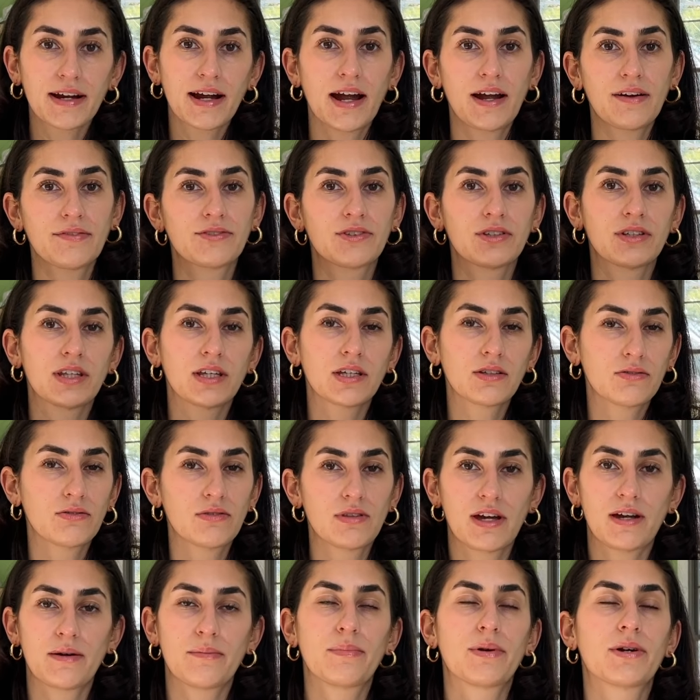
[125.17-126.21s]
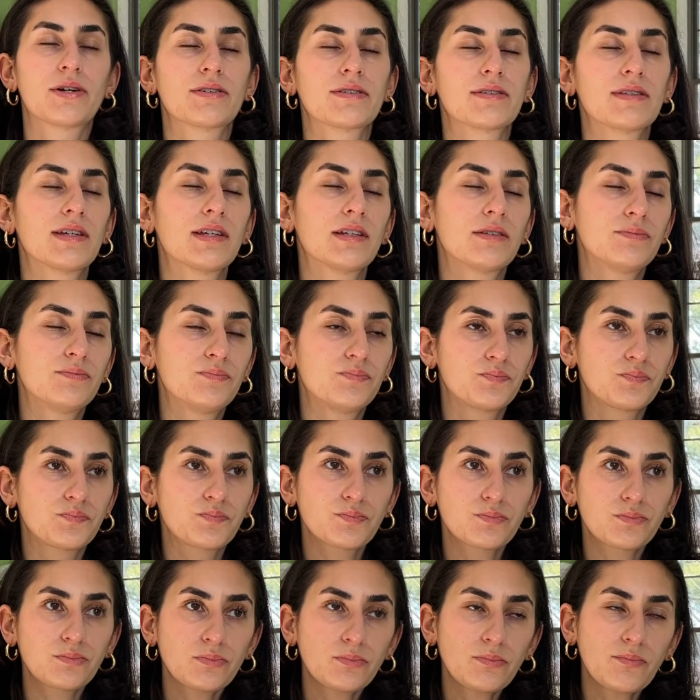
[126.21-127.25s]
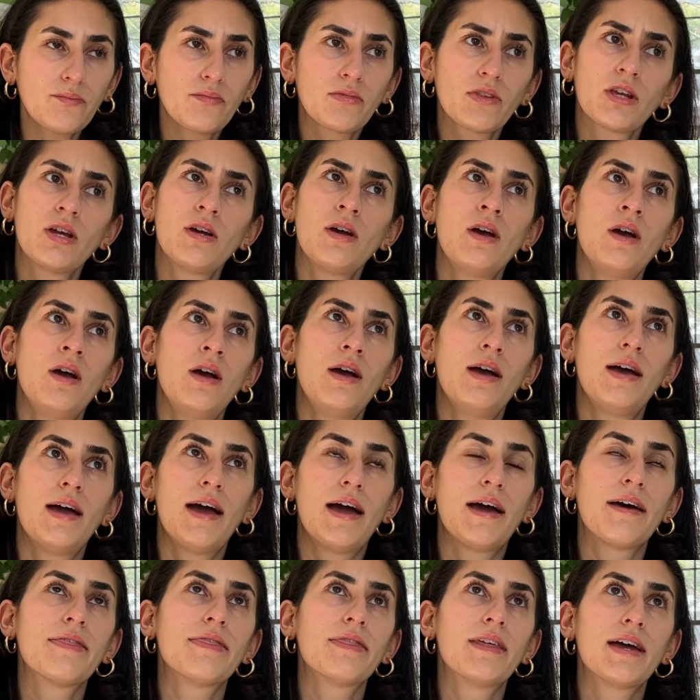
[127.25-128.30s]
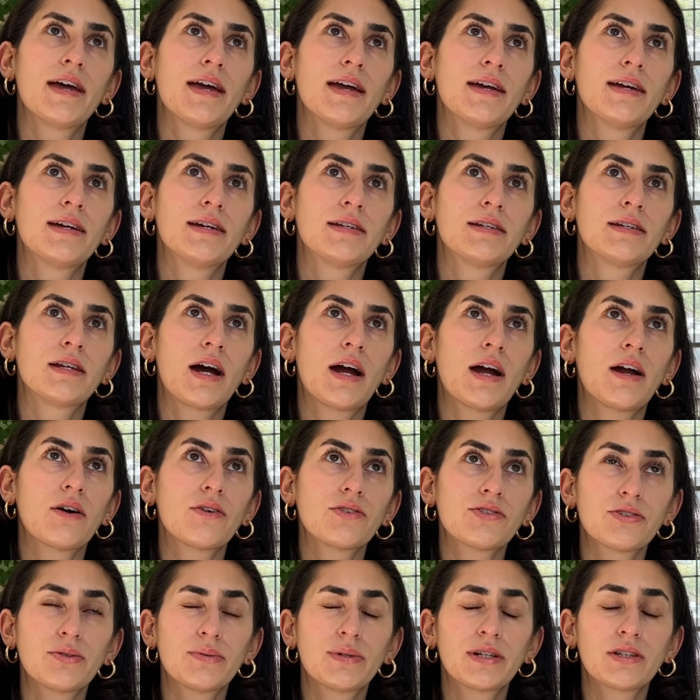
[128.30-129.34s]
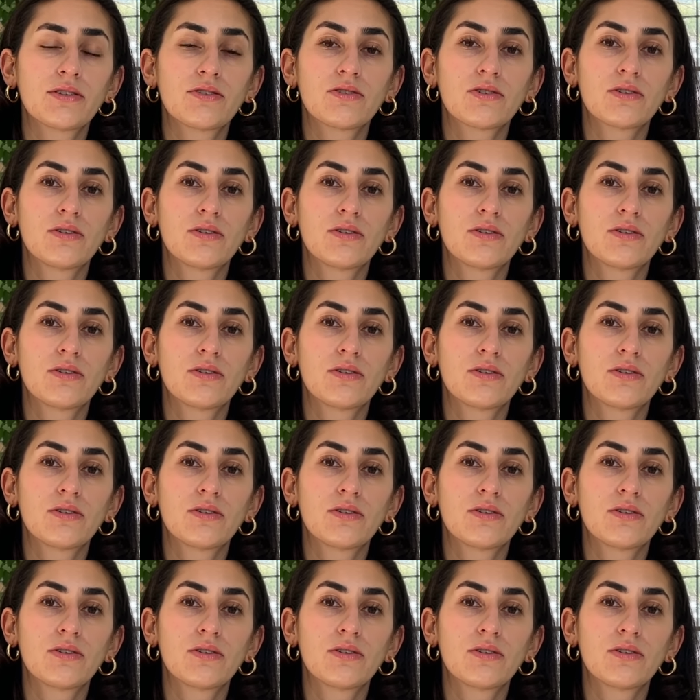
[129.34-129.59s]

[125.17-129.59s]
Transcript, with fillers: I have to like do that in person. And then I also wanted to